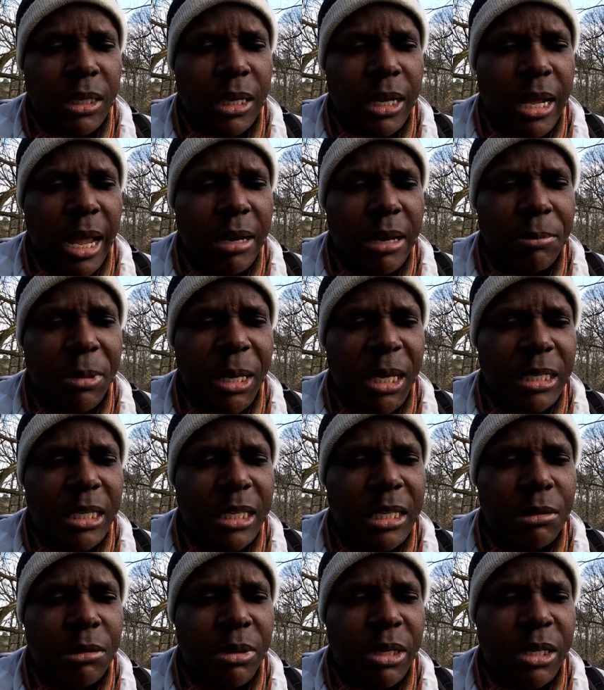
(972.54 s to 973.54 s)
Guide me and
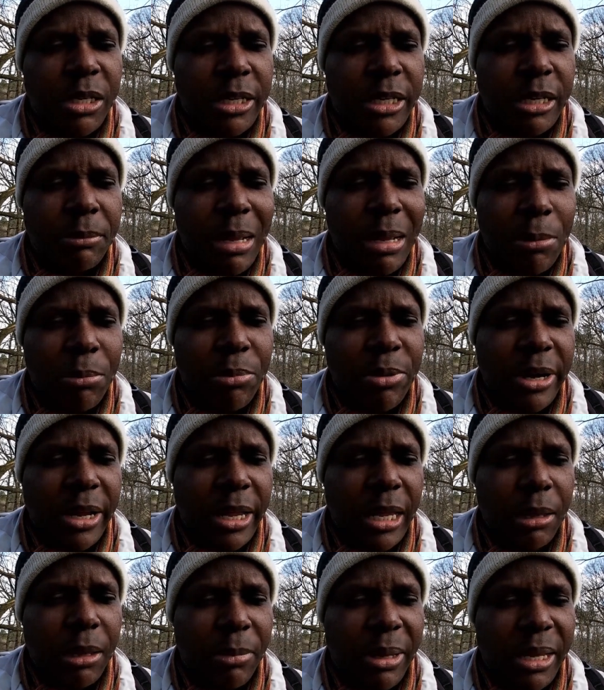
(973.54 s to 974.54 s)
keep me. In your name I pray,
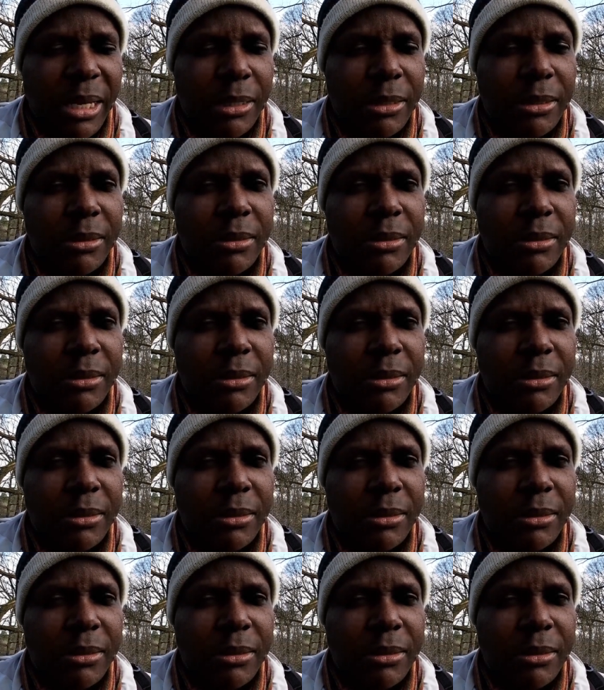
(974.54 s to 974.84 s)
amen.